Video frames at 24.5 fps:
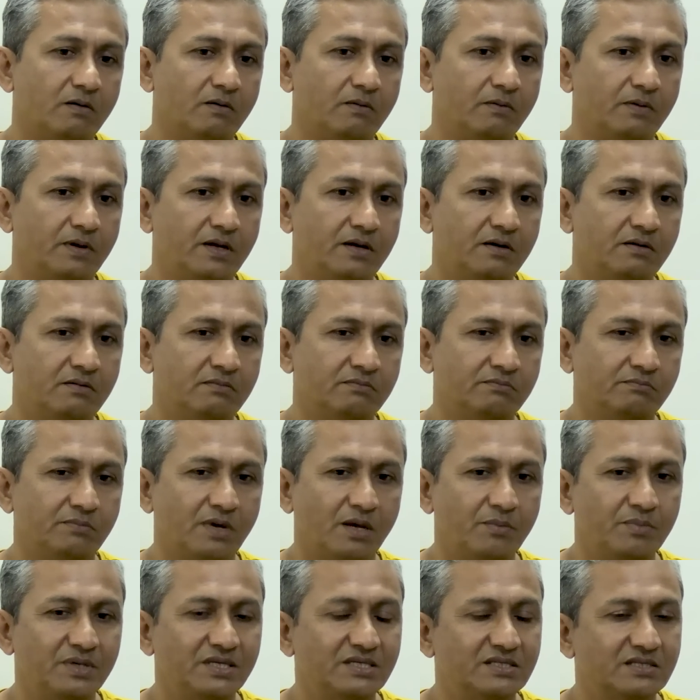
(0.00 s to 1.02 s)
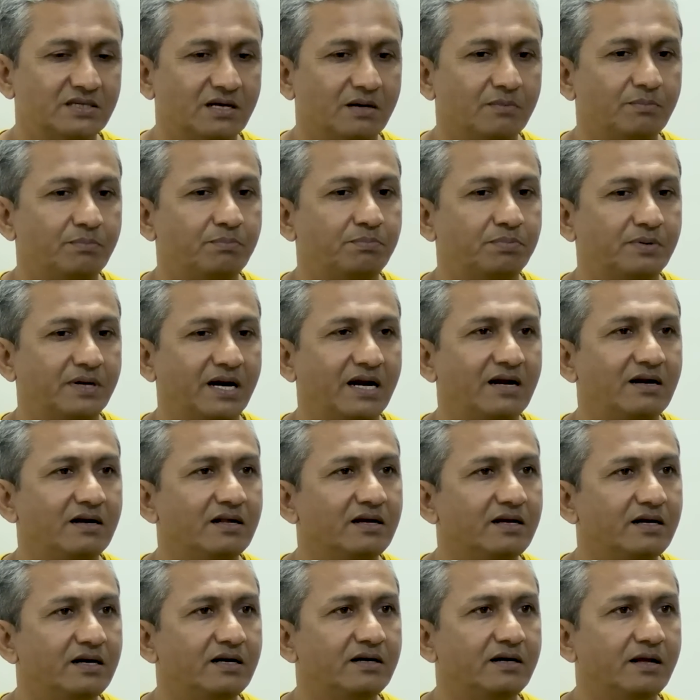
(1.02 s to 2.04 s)
In maybe sub 10
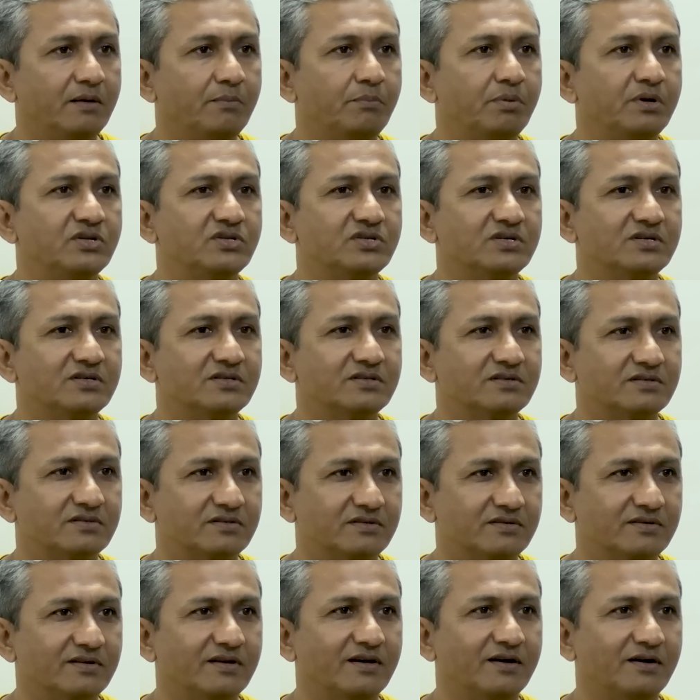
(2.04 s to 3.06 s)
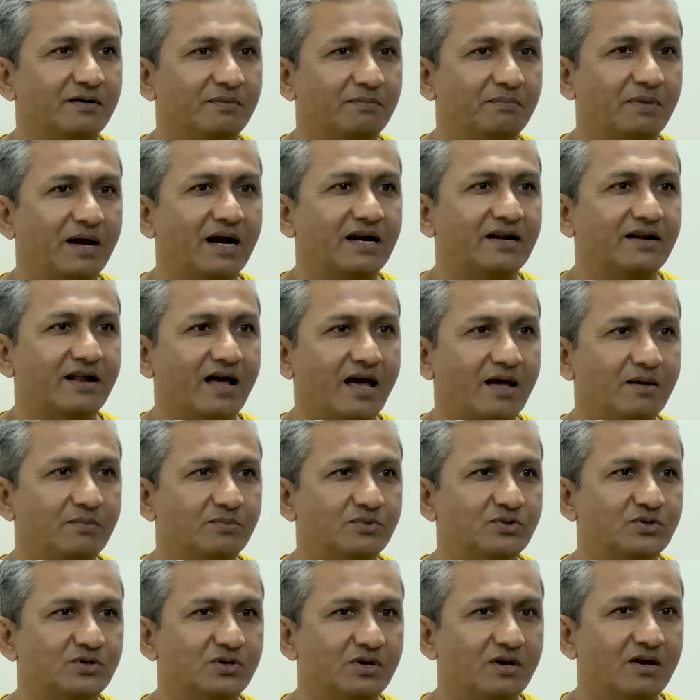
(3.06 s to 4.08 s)
degree temperatures, at
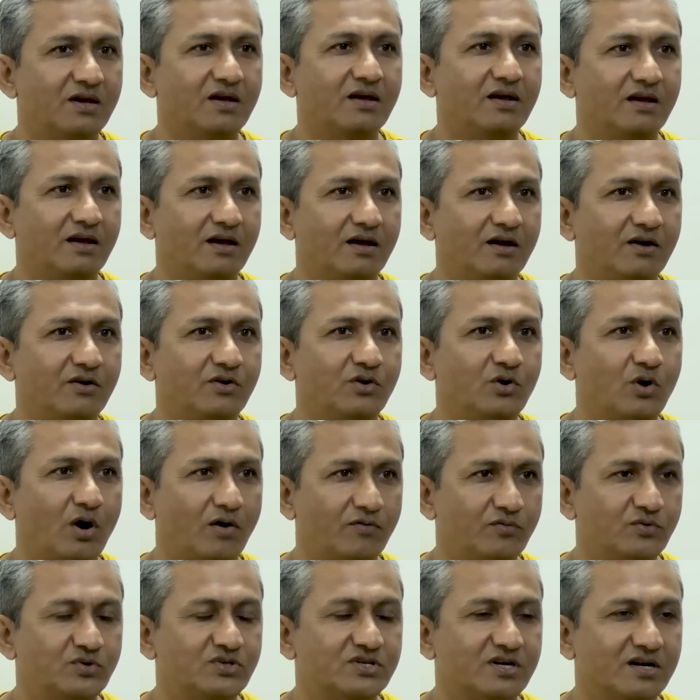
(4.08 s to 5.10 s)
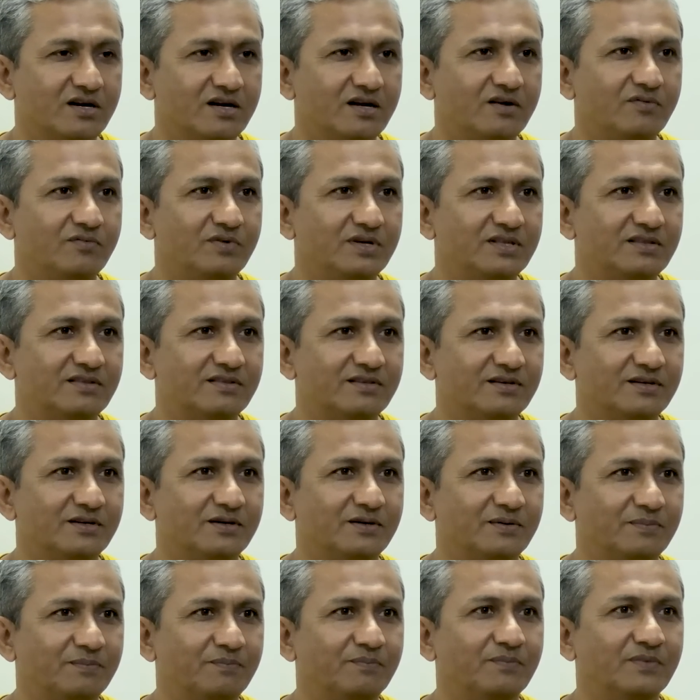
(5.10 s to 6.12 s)
times you have to struggle with
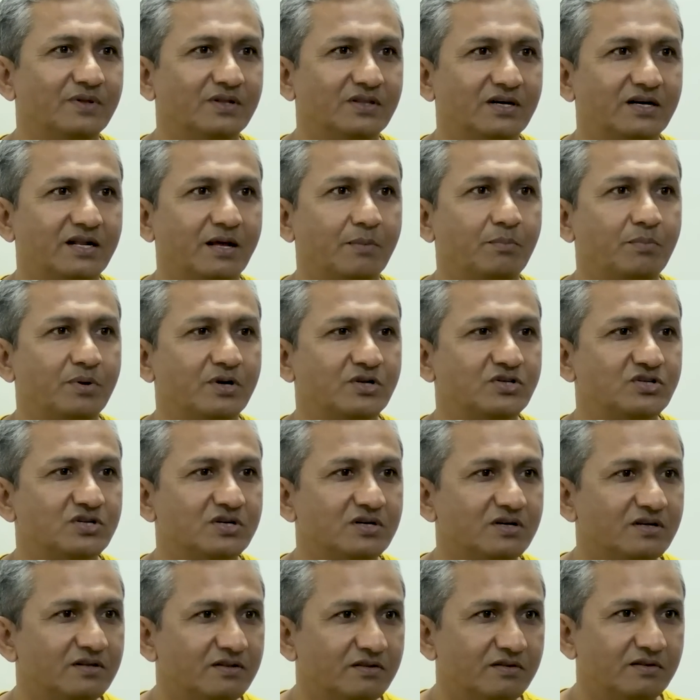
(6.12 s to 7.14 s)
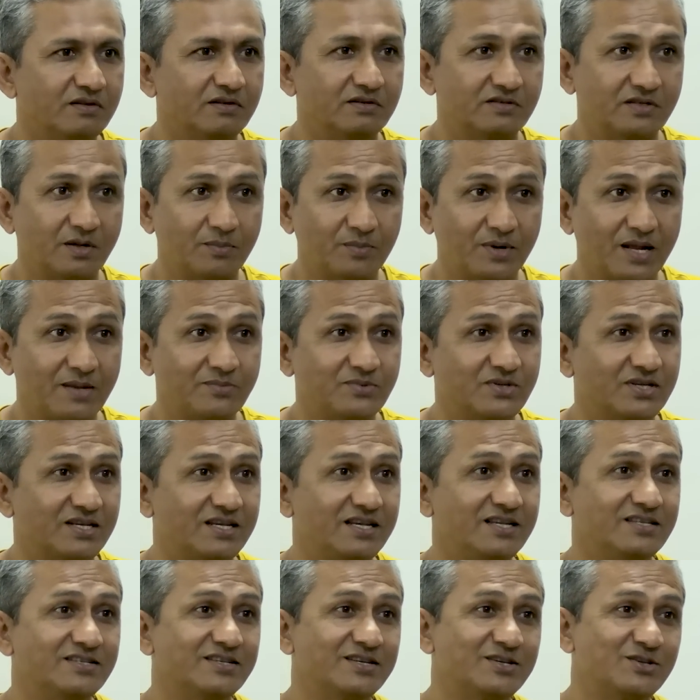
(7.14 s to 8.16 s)
the temperature. Sometimes the
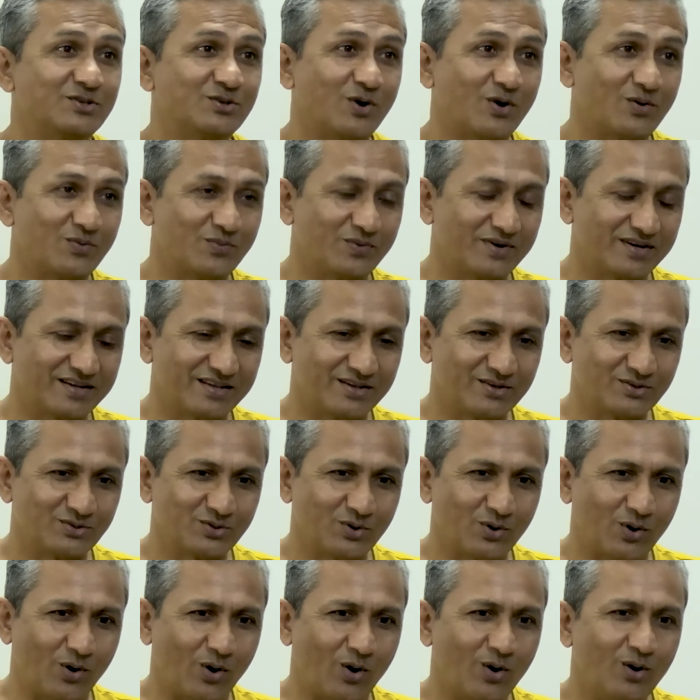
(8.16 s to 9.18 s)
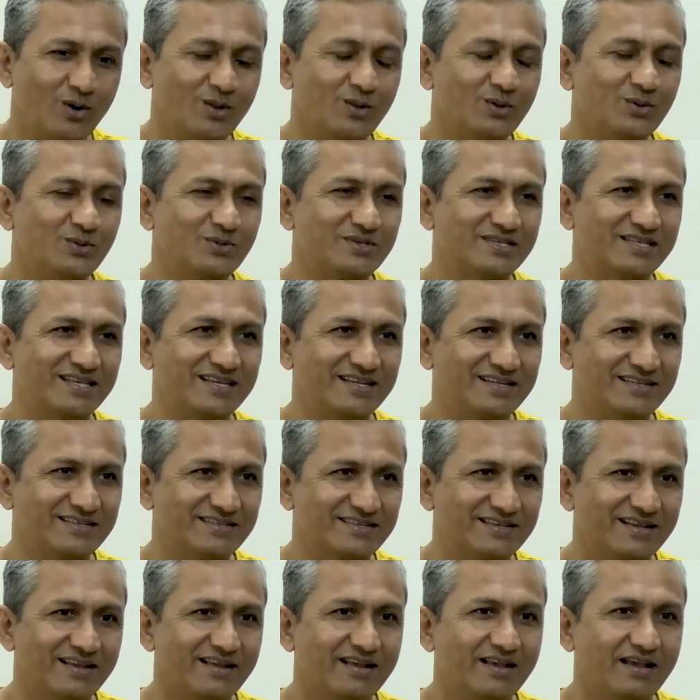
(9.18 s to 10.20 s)
geyser is not working. So all those
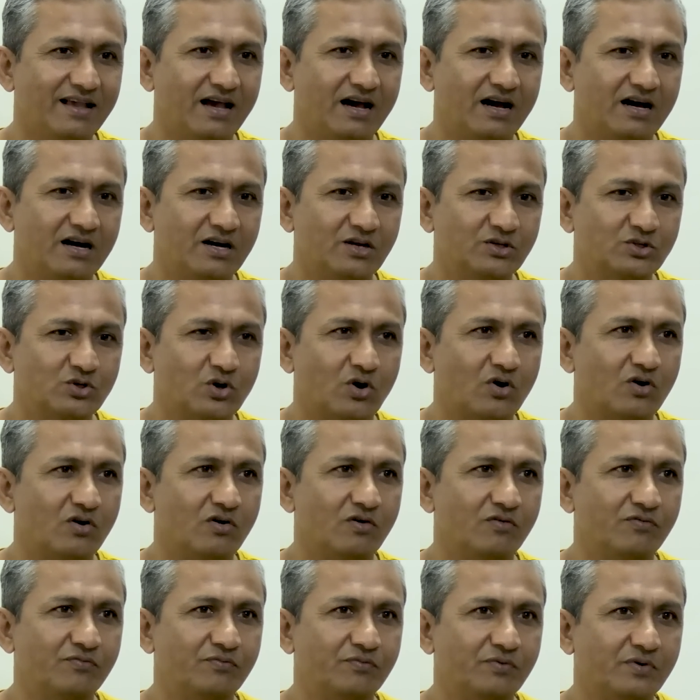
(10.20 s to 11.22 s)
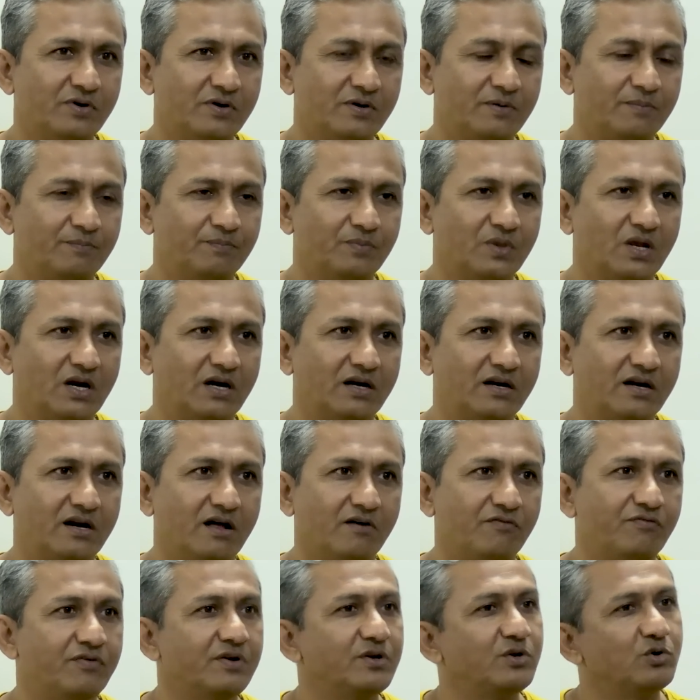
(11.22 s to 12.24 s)
things sort of
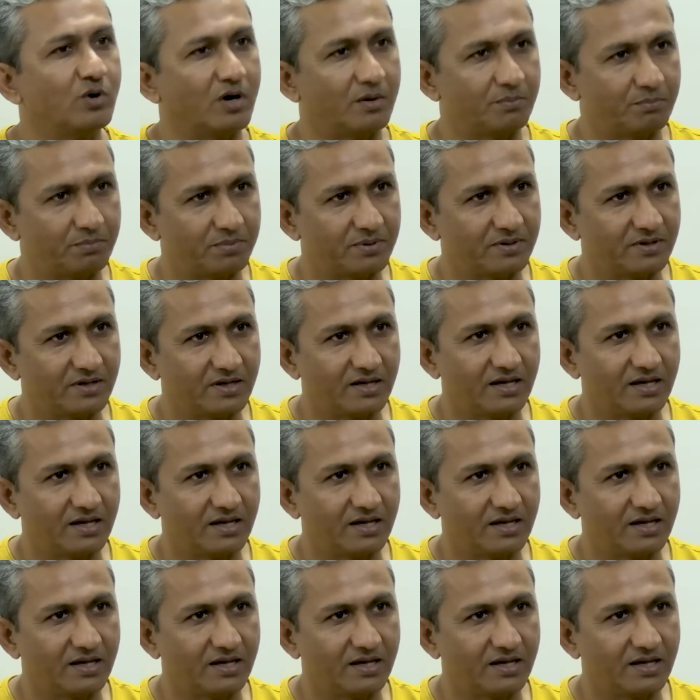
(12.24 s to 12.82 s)
toughen you up.